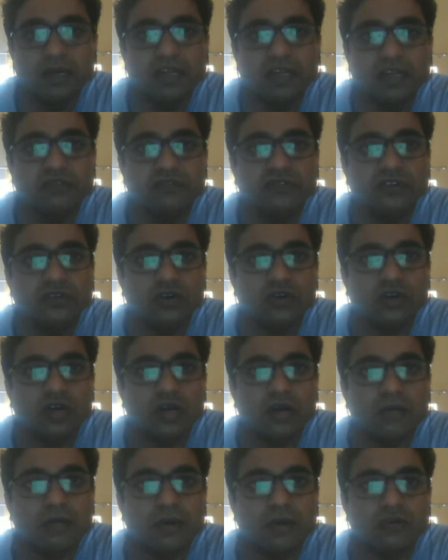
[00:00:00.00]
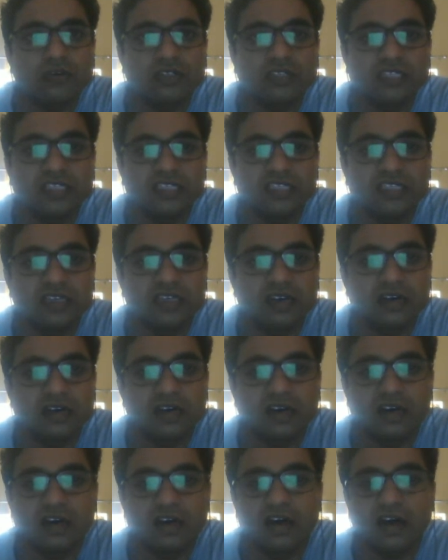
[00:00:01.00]
But if we talk about the
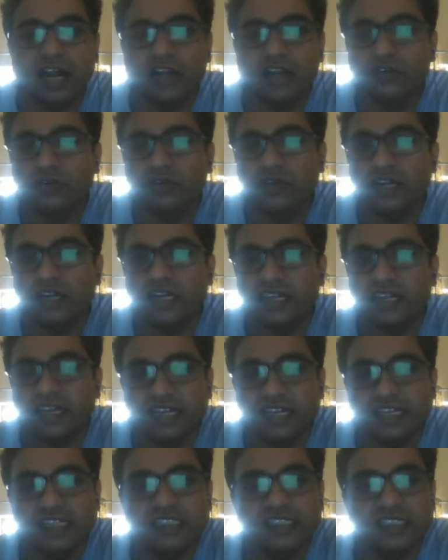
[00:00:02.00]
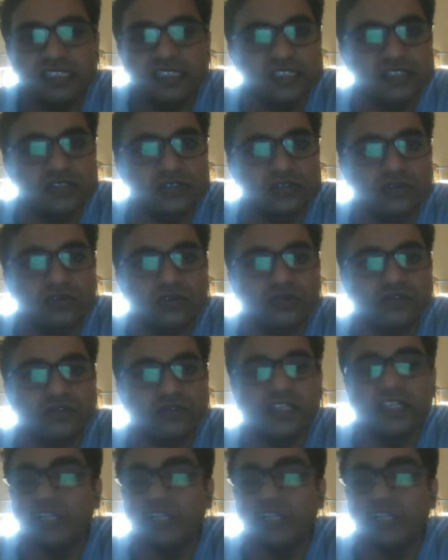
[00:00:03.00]
hydrokinetic energy, so